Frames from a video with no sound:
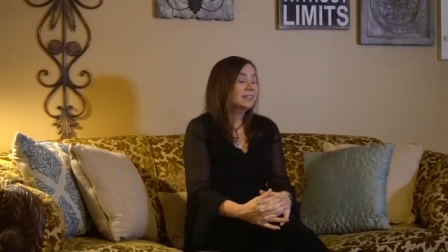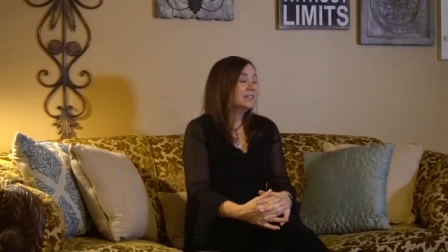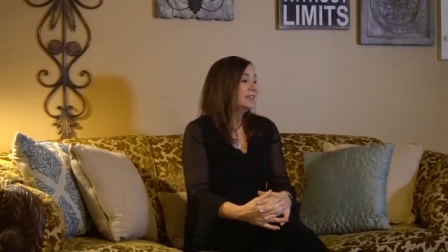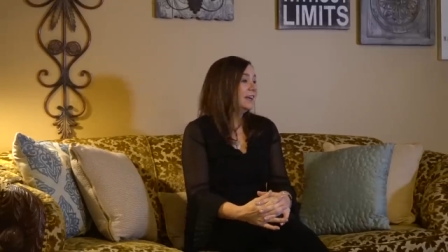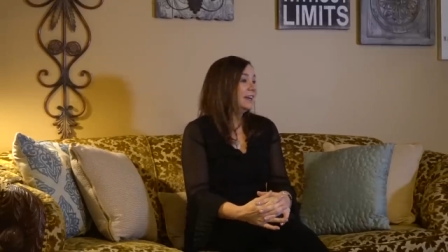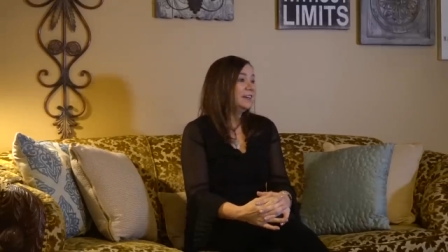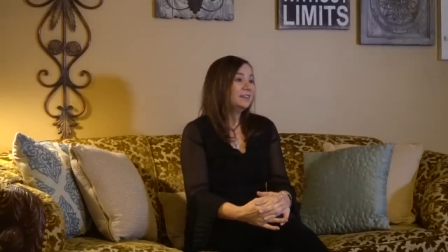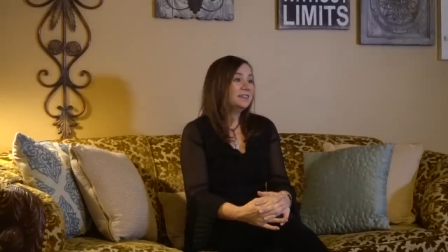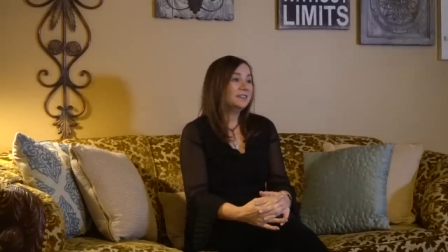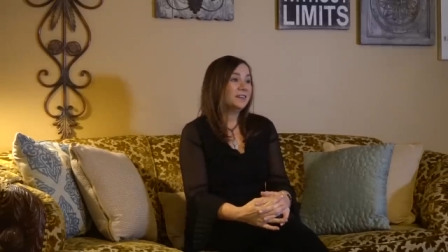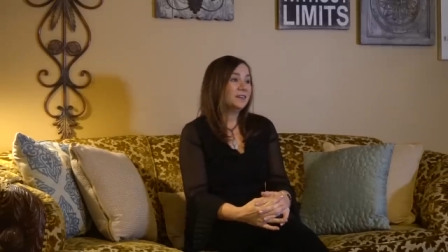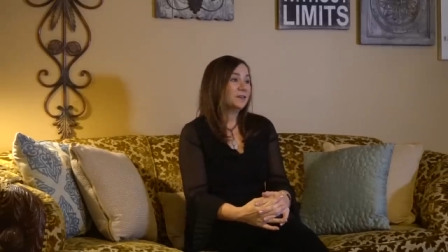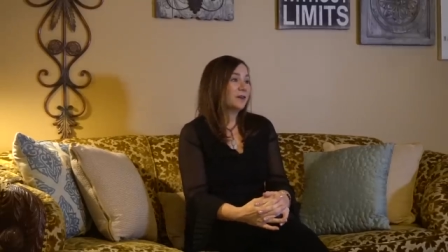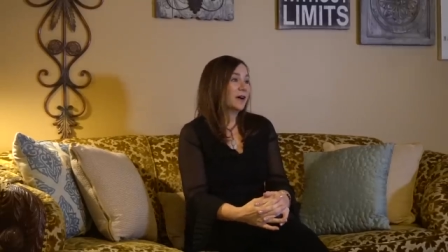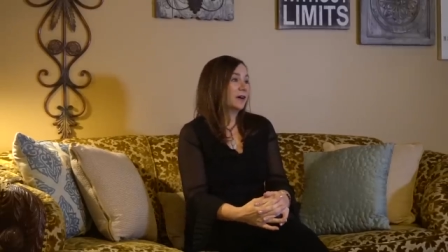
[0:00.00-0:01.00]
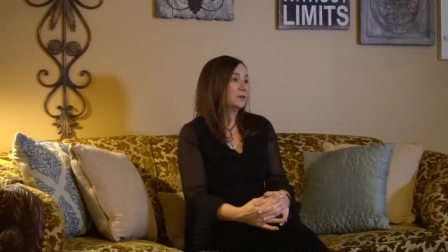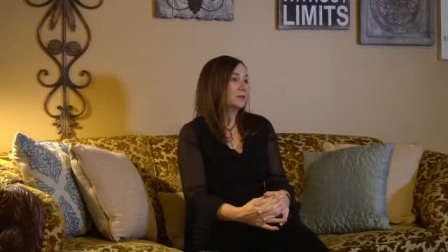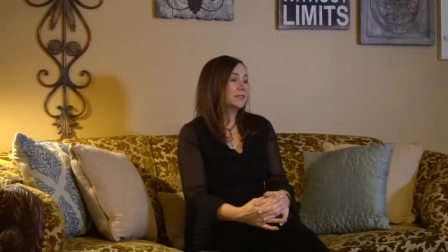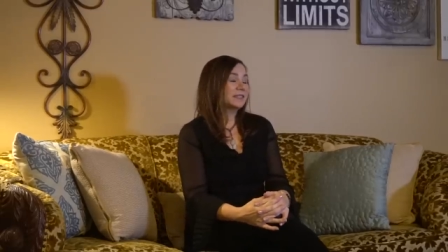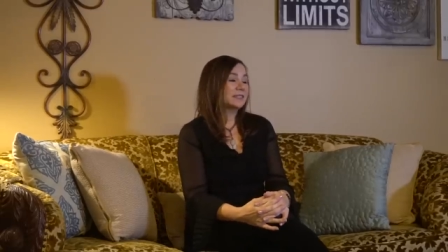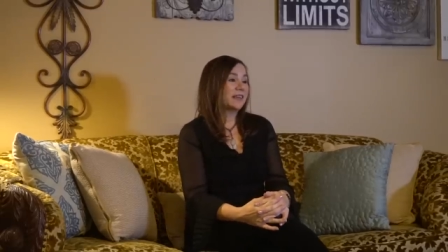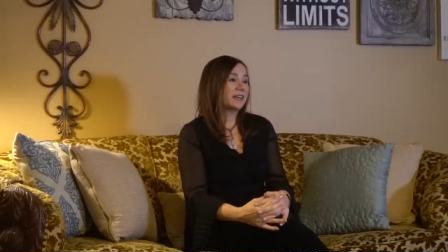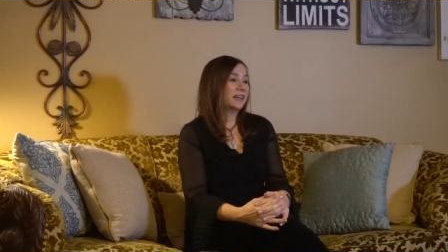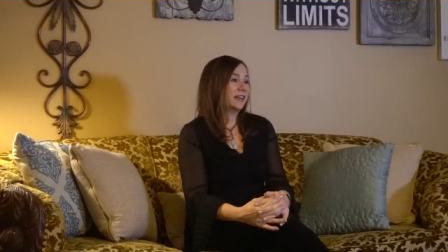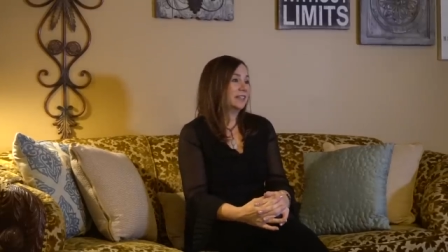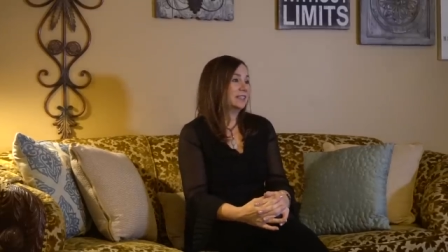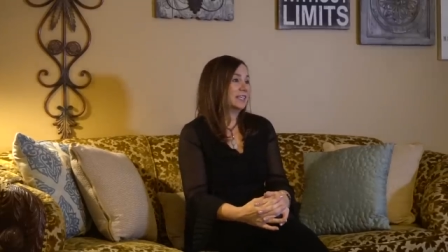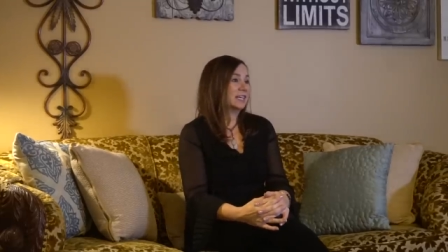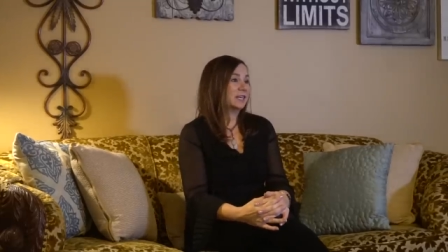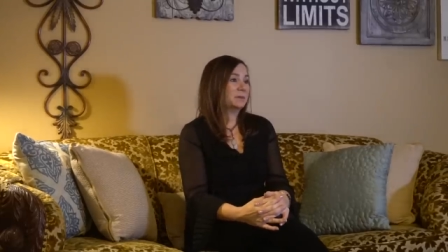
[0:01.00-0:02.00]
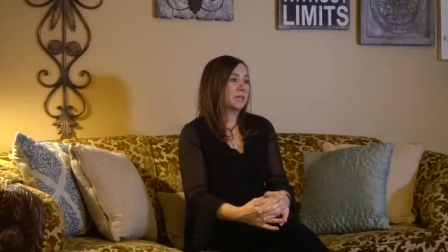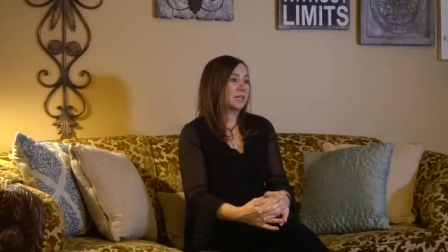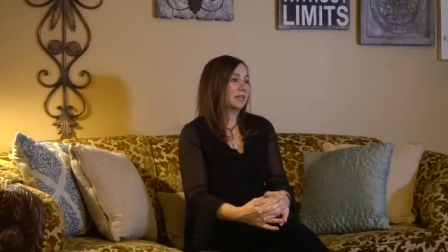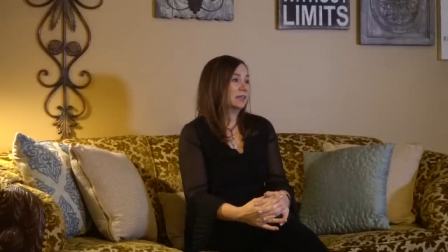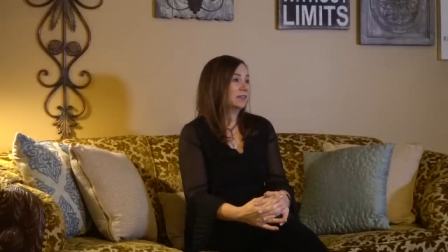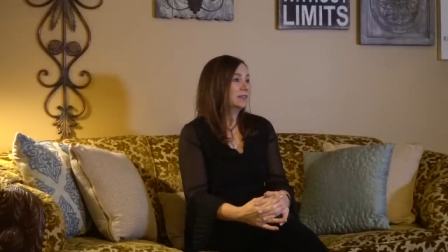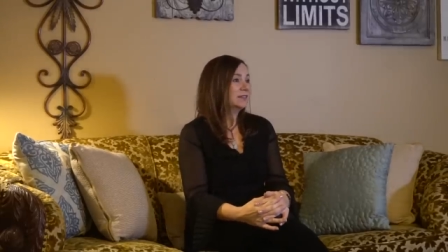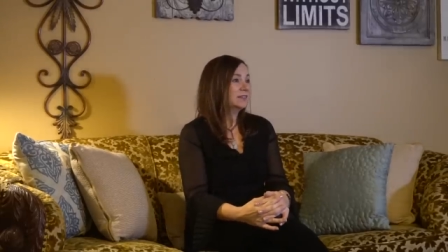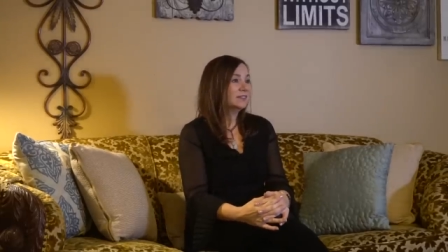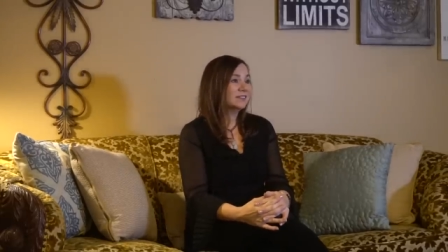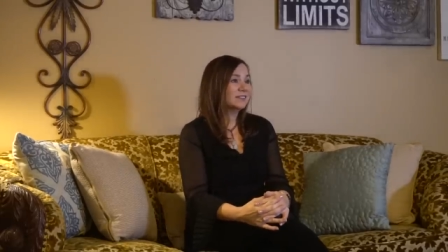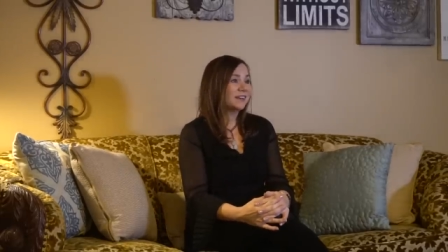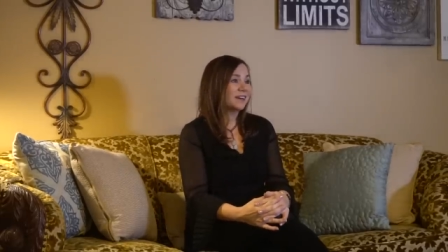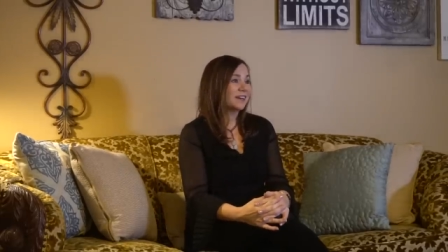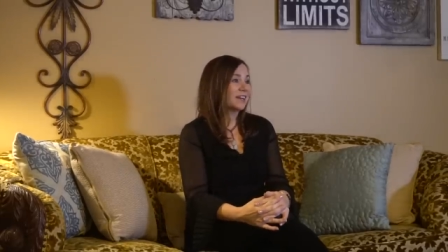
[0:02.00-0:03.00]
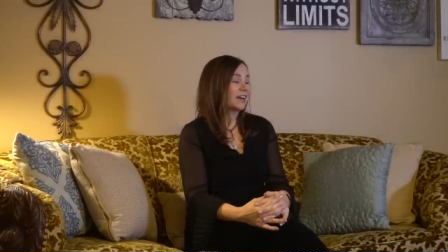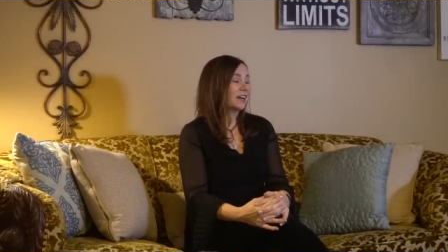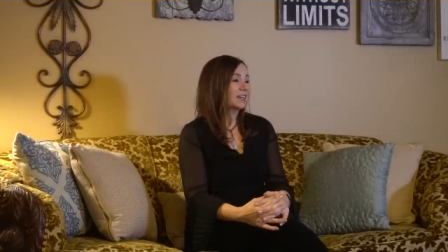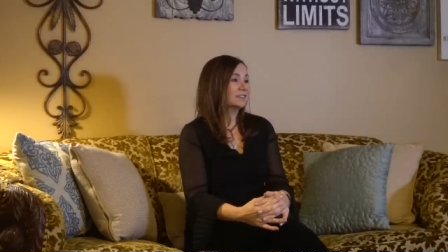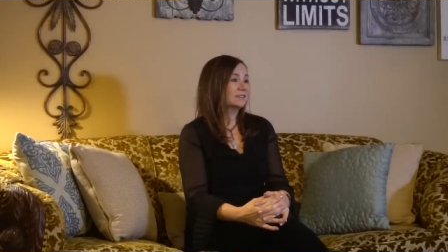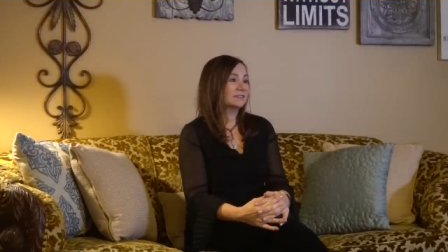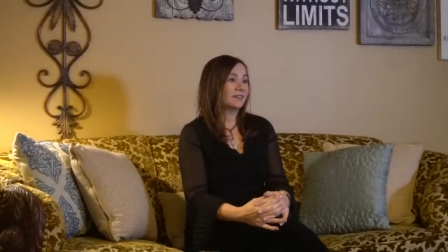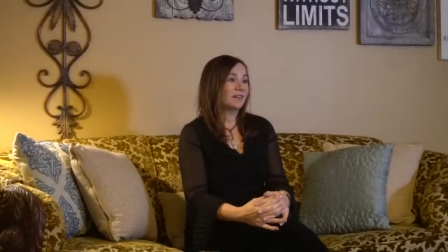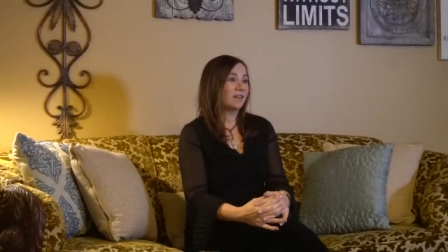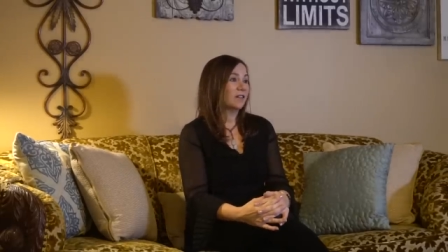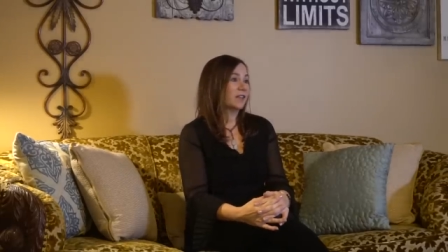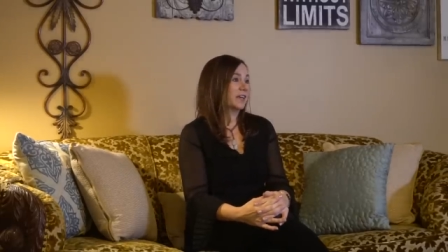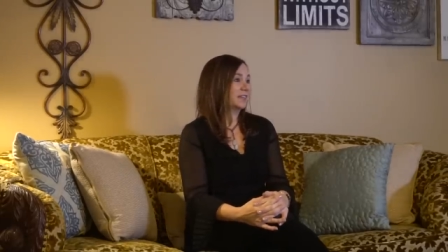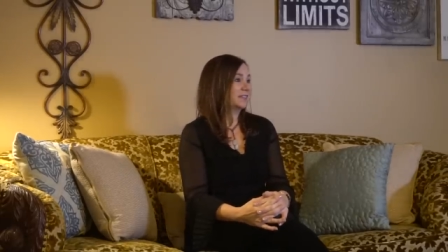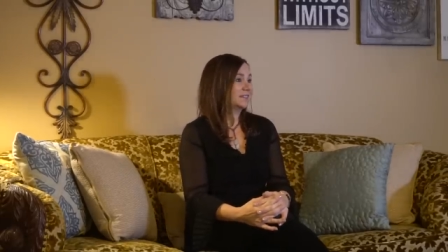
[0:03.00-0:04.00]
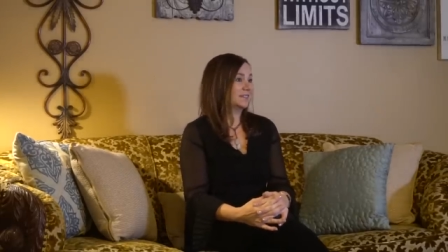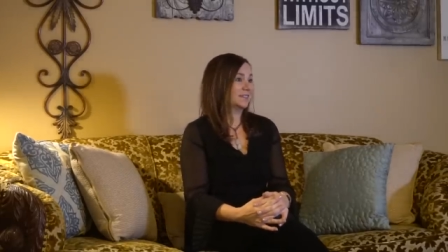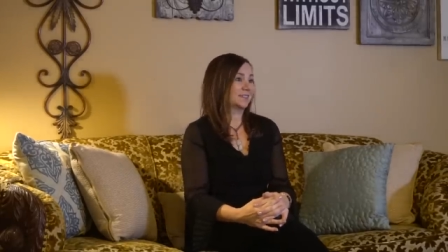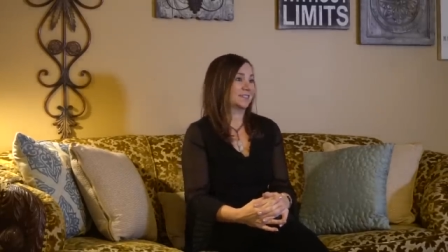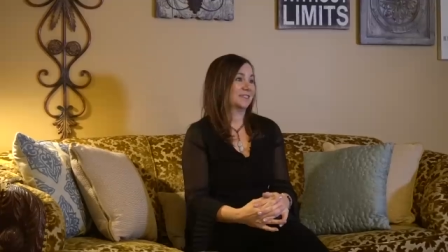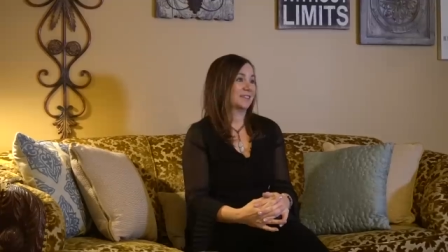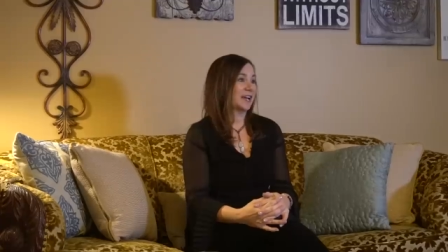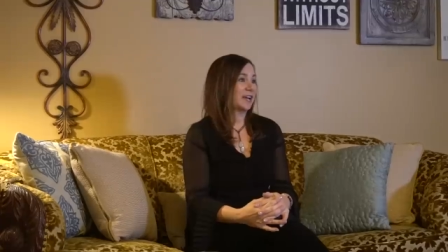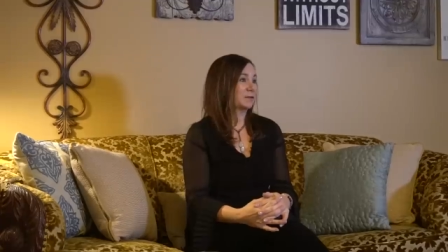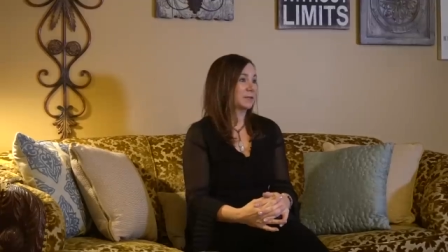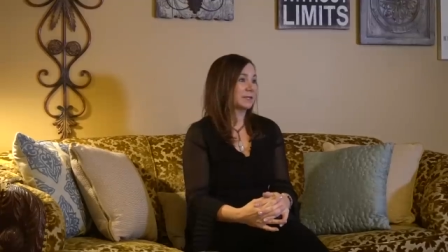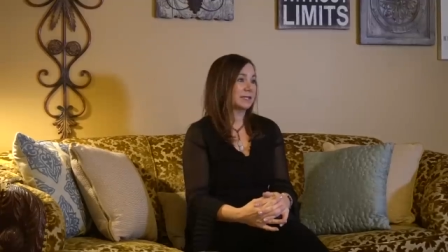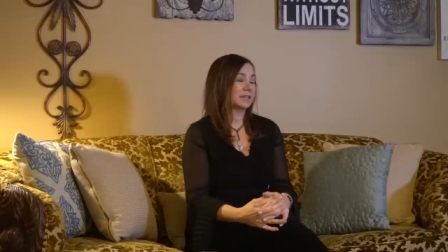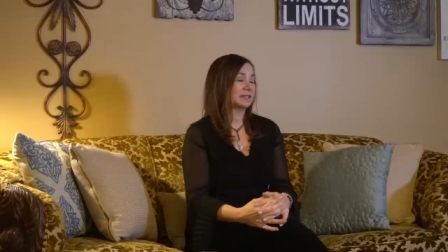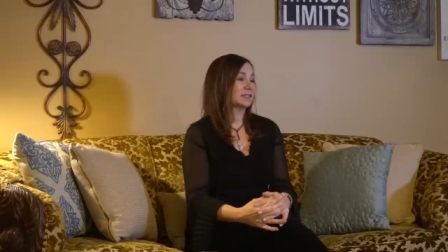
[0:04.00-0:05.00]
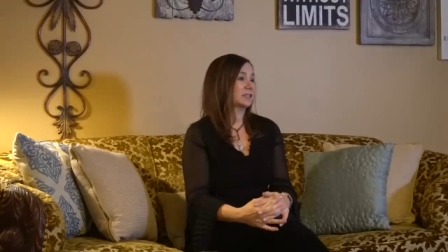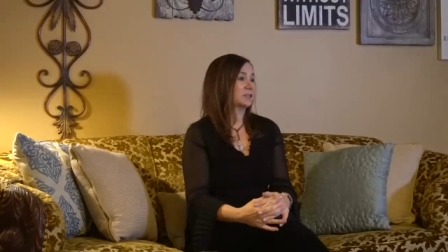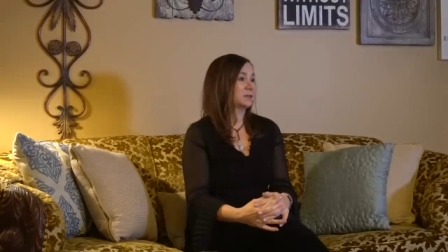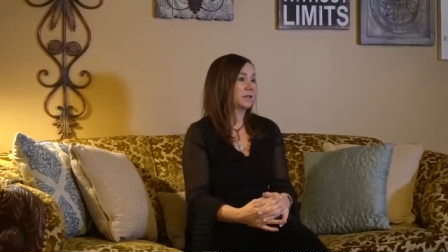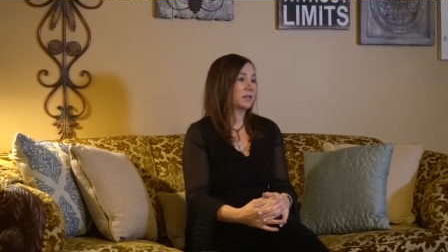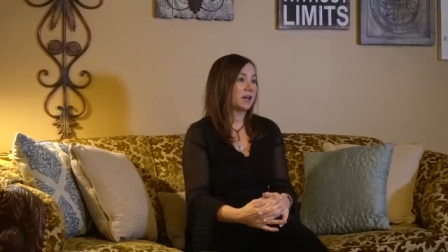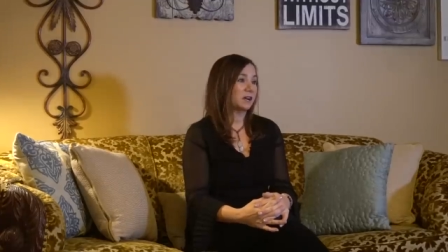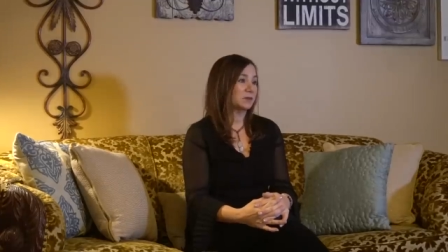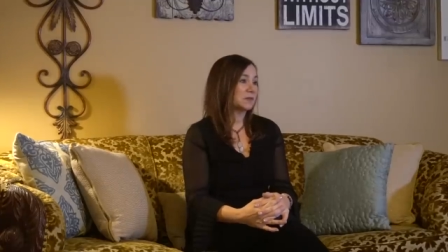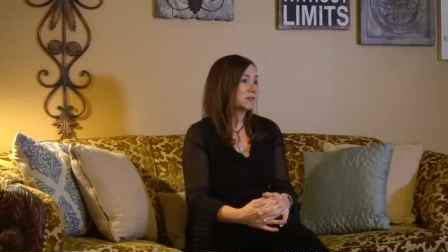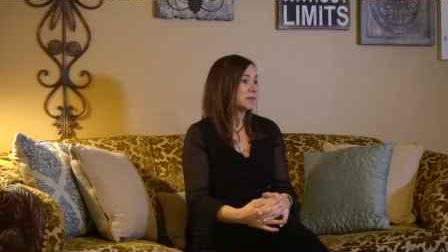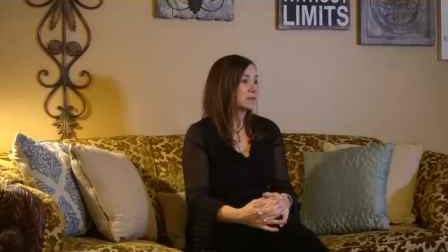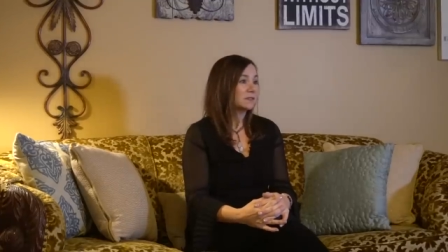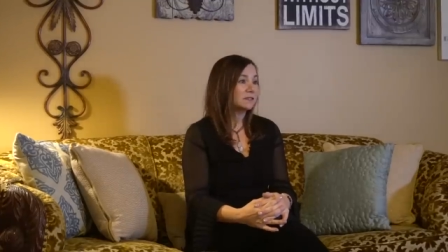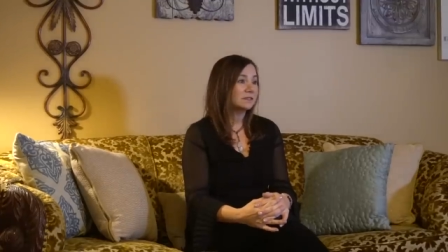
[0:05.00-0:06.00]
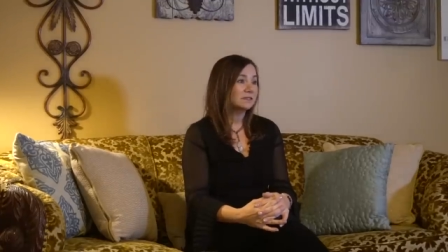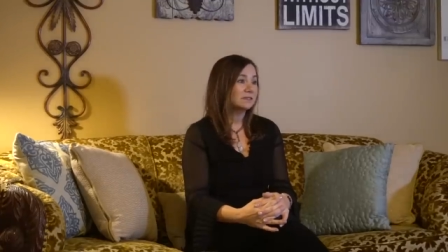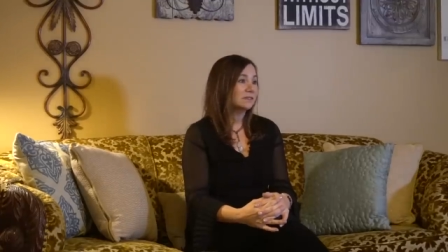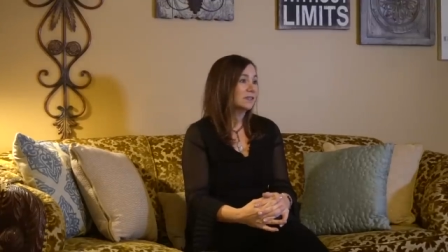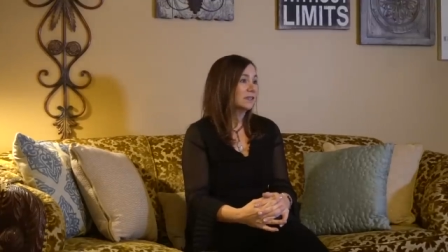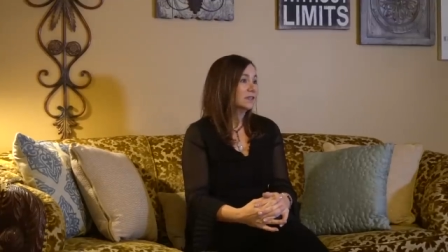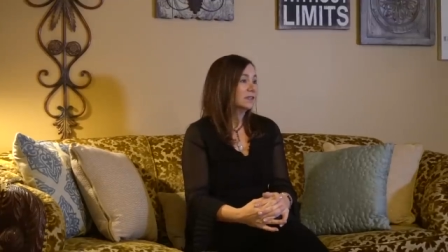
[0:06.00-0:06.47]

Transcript: Yeah, you know, I was that A-type kid. I got all A's. I was on student council.